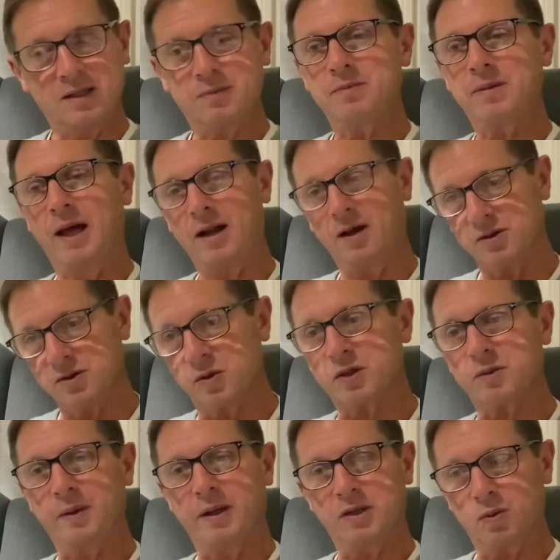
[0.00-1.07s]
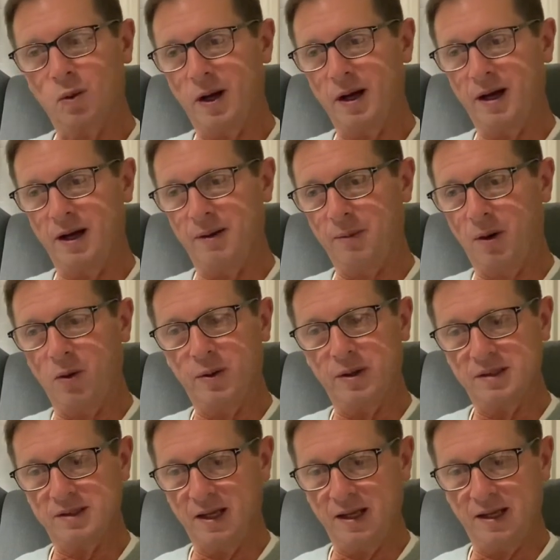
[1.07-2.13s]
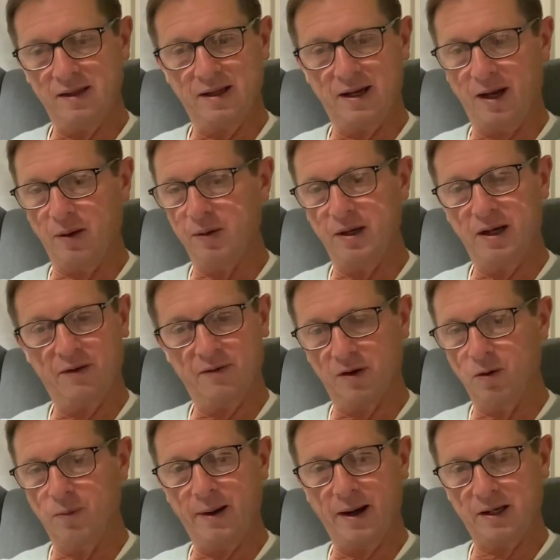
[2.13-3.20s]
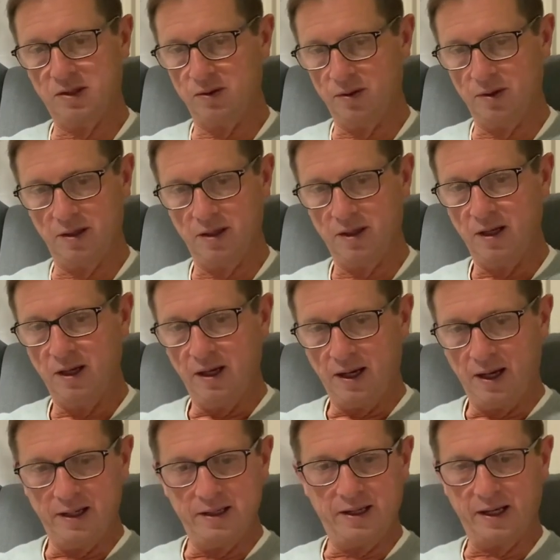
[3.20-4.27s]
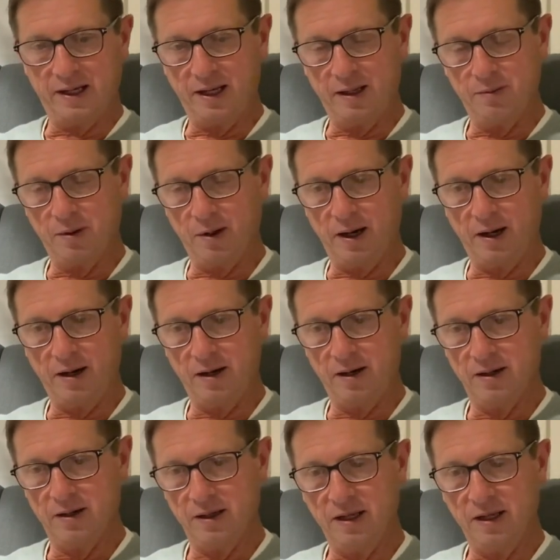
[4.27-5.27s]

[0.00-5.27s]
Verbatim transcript: That also explains why I'm always saying that I would never go back to a decade prior.